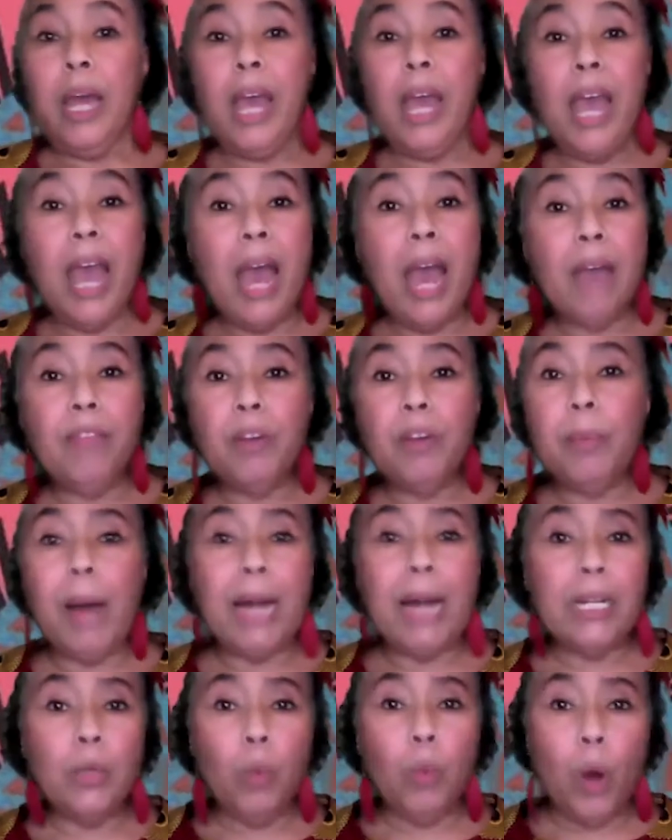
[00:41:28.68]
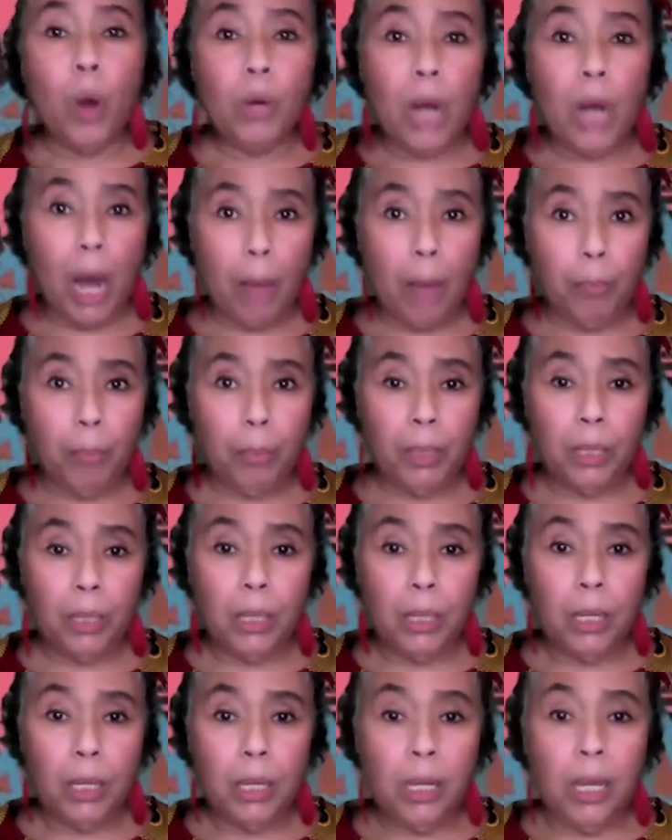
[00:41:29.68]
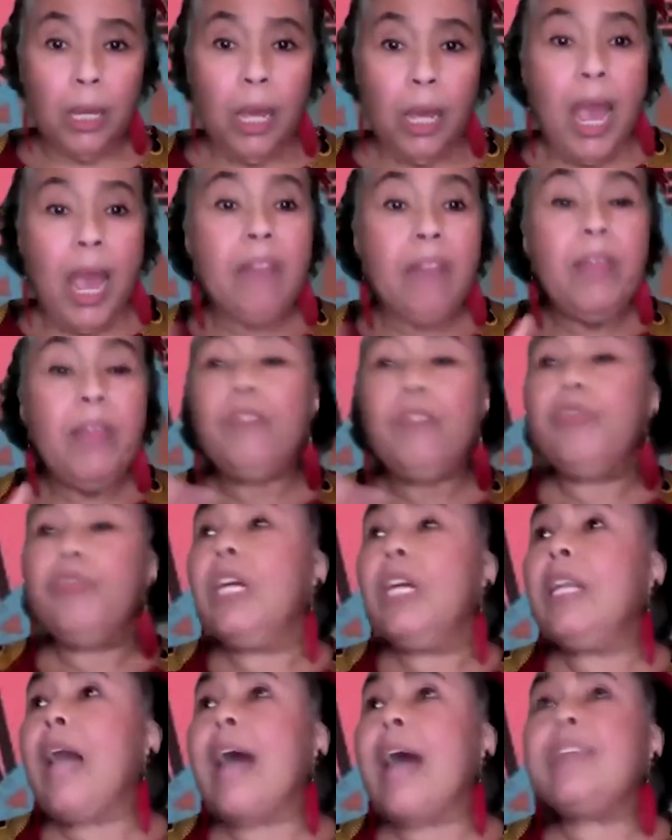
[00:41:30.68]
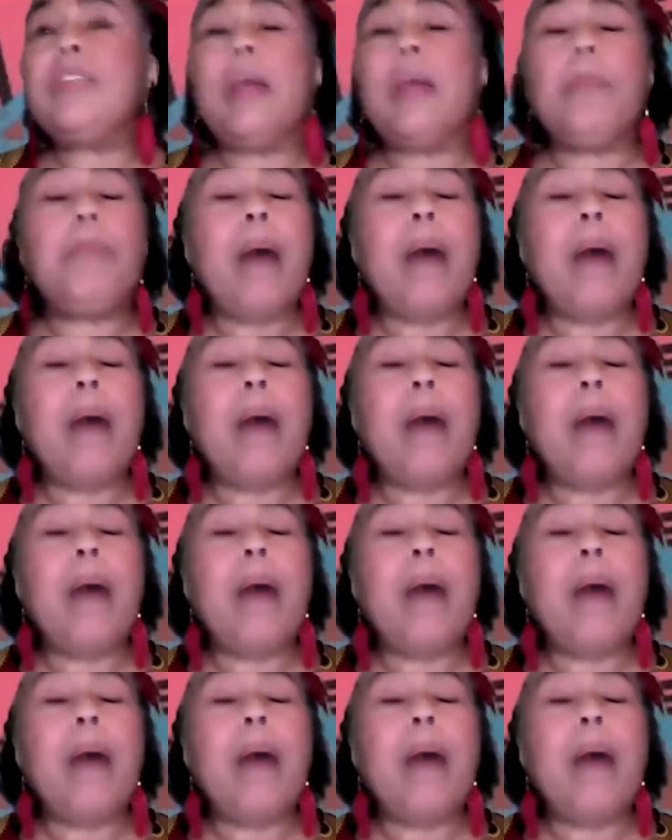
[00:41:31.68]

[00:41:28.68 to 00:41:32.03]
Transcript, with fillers: everybody woke up and they realized that